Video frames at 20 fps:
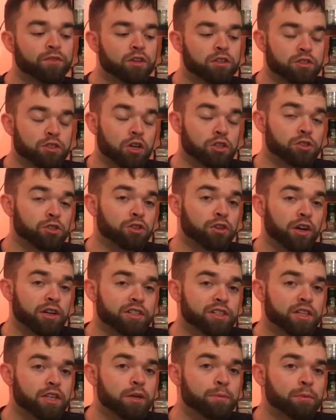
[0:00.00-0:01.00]
It's also
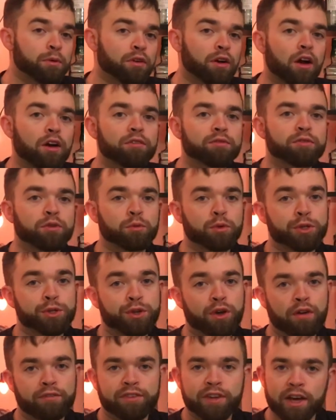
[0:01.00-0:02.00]
great to keep around for when you
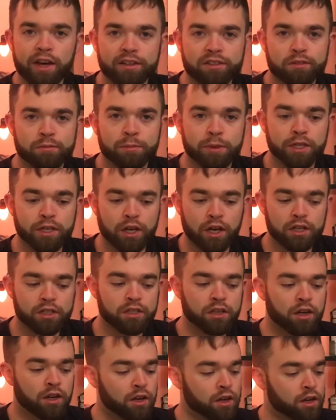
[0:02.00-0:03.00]
have guests, because